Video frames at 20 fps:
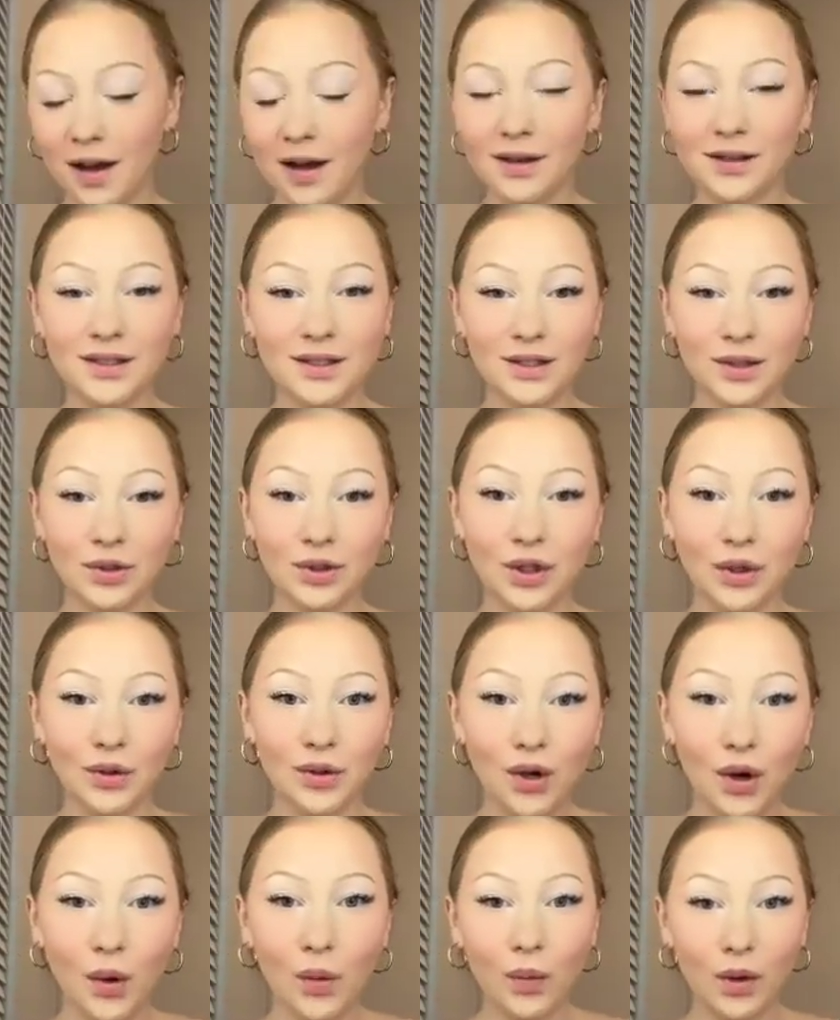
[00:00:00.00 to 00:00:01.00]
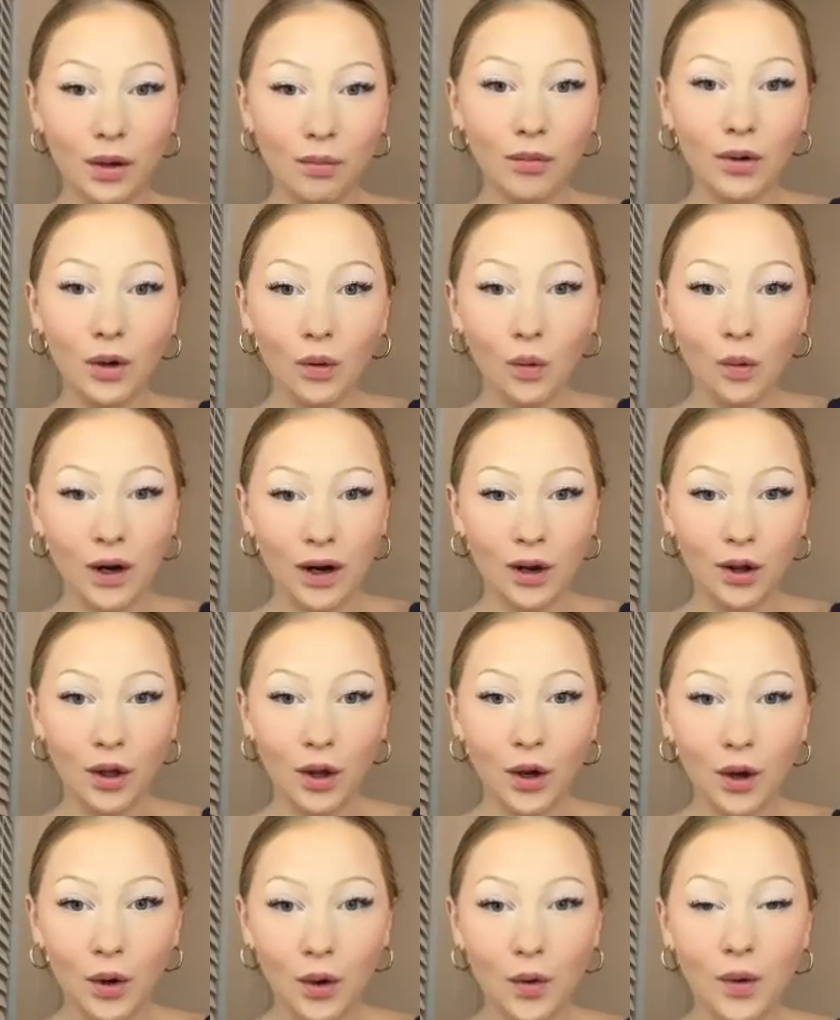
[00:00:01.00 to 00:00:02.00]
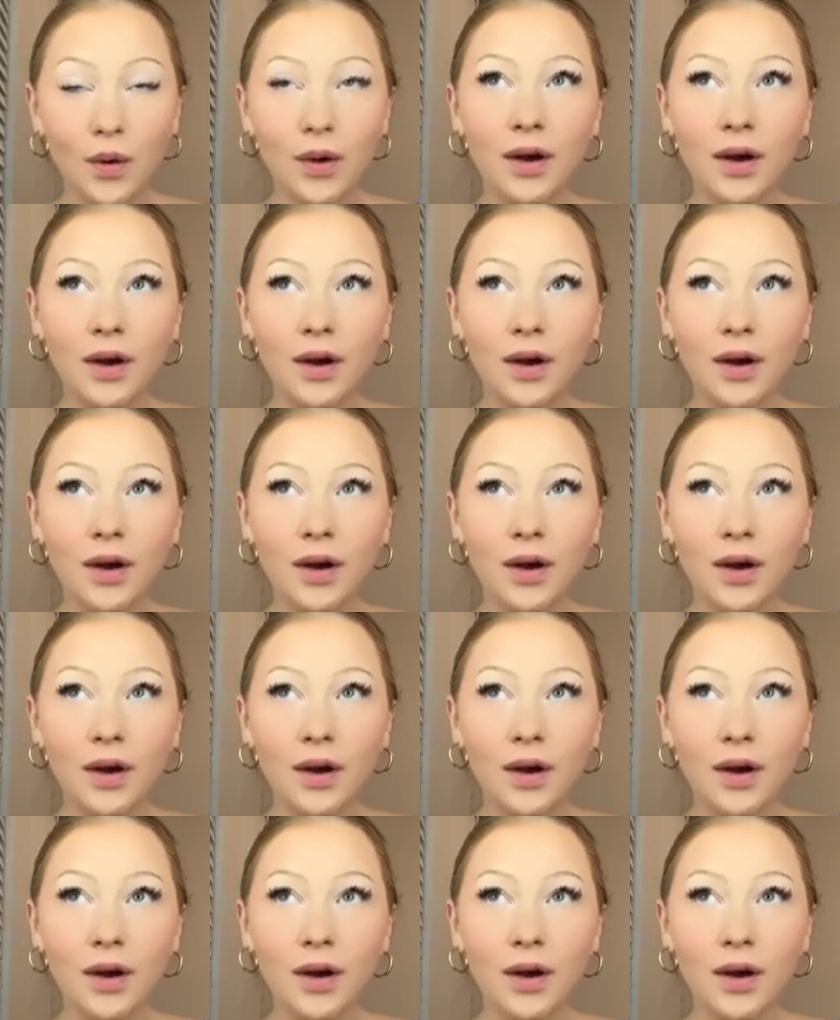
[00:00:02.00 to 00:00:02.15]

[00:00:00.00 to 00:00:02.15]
I still don't know what I'm gonna wear though.